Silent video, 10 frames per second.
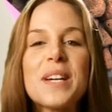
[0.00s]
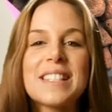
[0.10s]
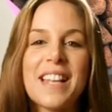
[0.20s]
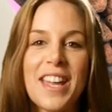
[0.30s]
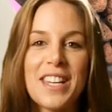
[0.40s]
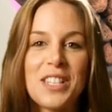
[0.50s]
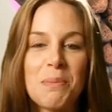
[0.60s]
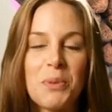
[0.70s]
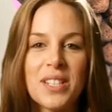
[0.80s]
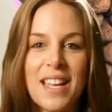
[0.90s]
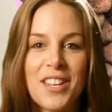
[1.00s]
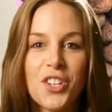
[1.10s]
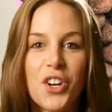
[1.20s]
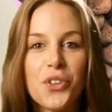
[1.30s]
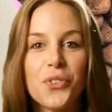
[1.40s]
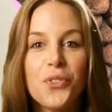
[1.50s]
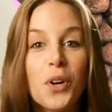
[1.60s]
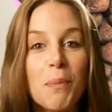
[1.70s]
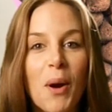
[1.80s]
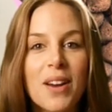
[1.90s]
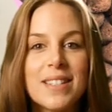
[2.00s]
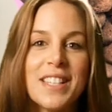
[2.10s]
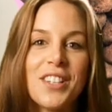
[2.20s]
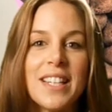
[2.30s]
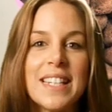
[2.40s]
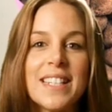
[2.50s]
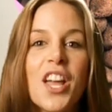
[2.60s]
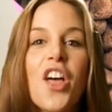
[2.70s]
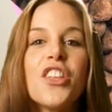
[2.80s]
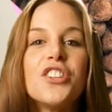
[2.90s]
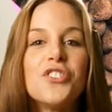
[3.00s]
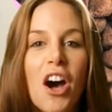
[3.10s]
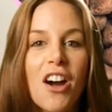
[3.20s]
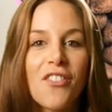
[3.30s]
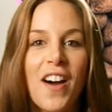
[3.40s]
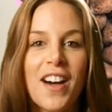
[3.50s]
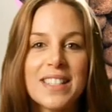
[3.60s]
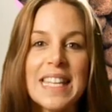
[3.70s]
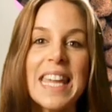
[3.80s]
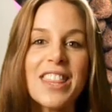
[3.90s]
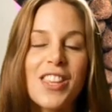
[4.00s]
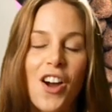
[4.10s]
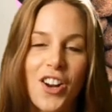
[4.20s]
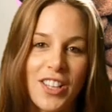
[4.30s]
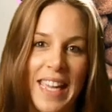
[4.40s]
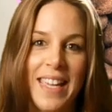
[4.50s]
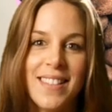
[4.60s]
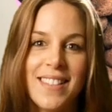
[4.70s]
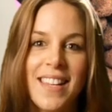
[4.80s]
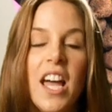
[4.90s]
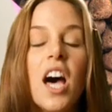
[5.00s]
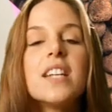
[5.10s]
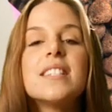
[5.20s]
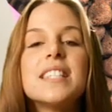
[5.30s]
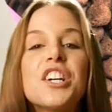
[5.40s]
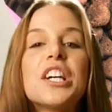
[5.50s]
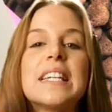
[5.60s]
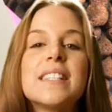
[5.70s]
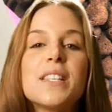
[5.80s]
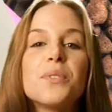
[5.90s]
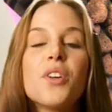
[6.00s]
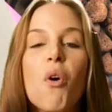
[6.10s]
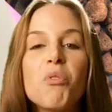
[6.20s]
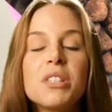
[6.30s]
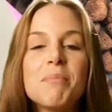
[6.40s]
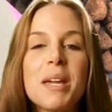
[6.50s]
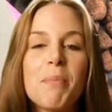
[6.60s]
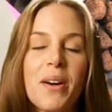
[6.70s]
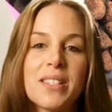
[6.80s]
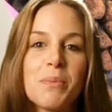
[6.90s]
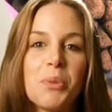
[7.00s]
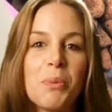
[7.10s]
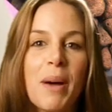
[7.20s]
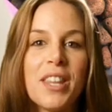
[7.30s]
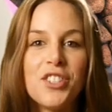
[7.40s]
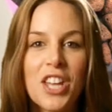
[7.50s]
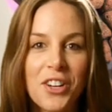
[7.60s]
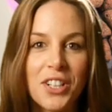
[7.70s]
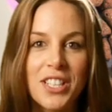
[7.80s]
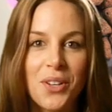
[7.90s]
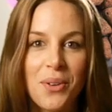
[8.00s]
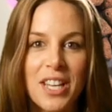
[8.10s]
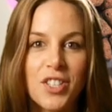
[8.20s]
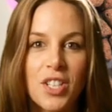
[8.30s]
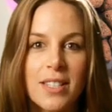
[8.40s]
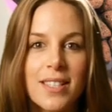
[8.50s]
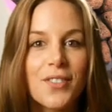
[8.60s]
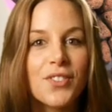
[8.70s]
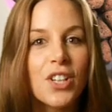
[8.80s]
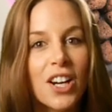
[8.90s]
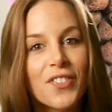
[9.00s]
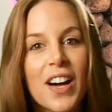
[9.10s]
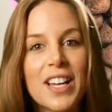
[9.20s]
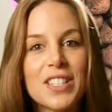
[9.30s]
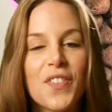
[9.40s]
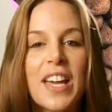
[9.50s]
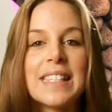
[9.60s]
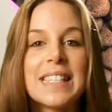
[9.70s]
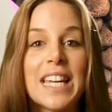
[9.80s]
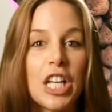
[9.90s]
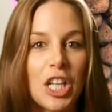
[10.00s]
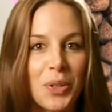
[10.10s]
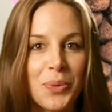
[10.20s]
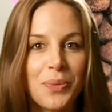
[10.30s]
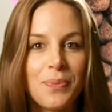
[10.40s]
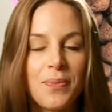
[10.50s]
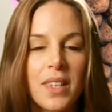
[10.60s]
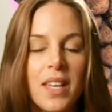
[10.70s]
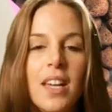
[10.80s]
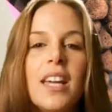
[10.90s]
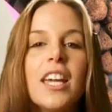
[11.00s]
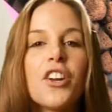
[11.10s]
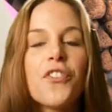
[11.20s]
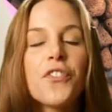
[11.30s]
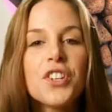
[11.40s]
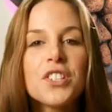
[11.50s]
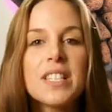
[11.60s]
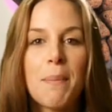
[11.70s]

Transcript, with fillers: excited to present our new four part series, The Dog Files Hit the Heartland, a series that was only made possible by the generous donations of Dog Files fans like you. In our first